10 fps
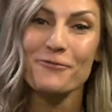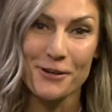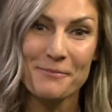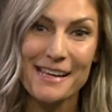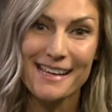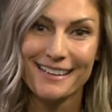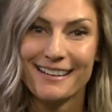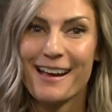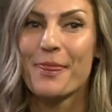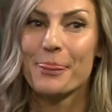for me
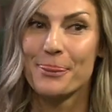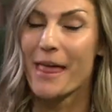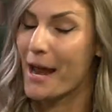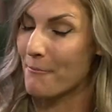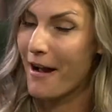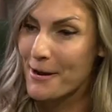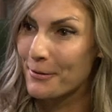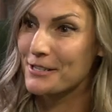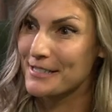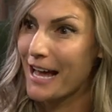and my
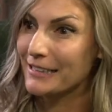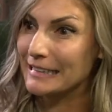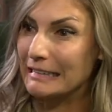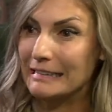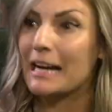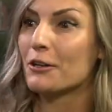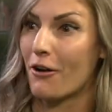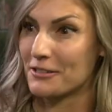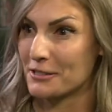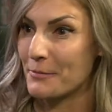personality, yeah. that
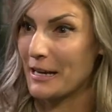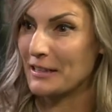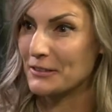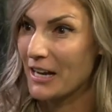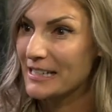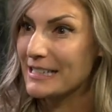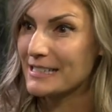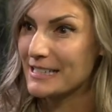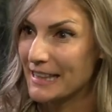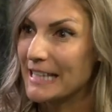causes me anxiety
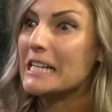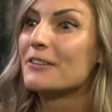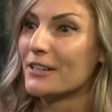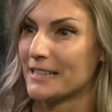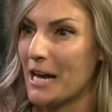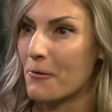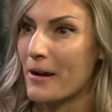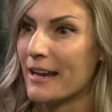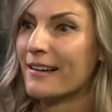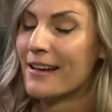to think of it that
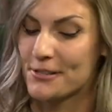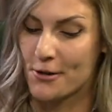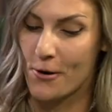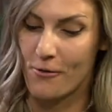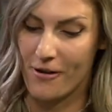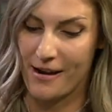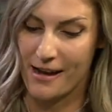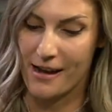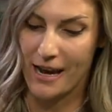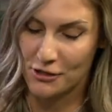way. So
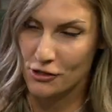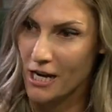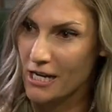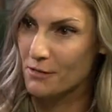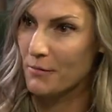I educated